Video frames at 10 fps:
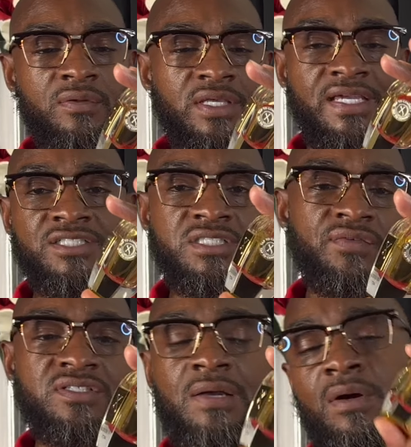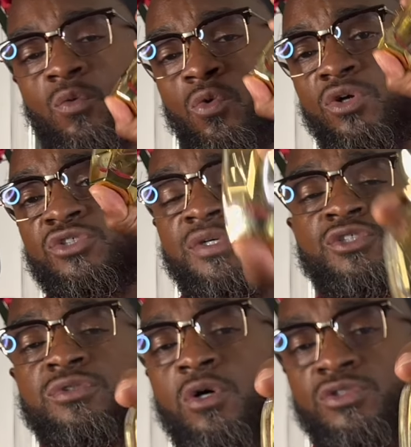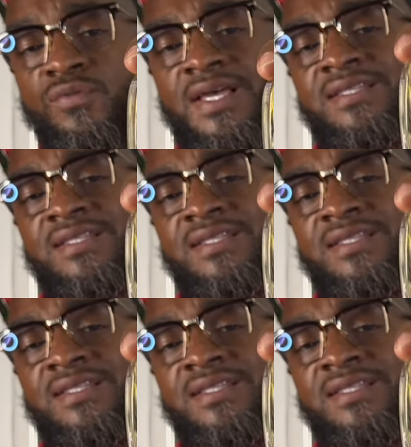each and every time I wore it. So get your nose on that.